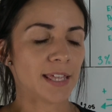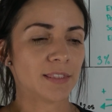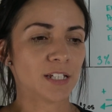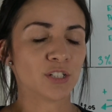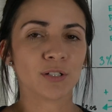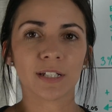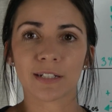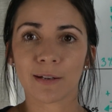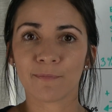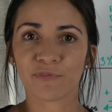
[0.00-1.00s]
and then you get
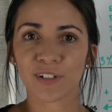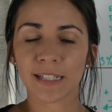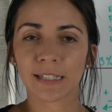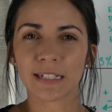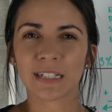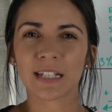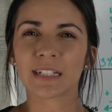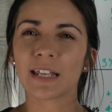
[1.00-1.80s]
some free listings,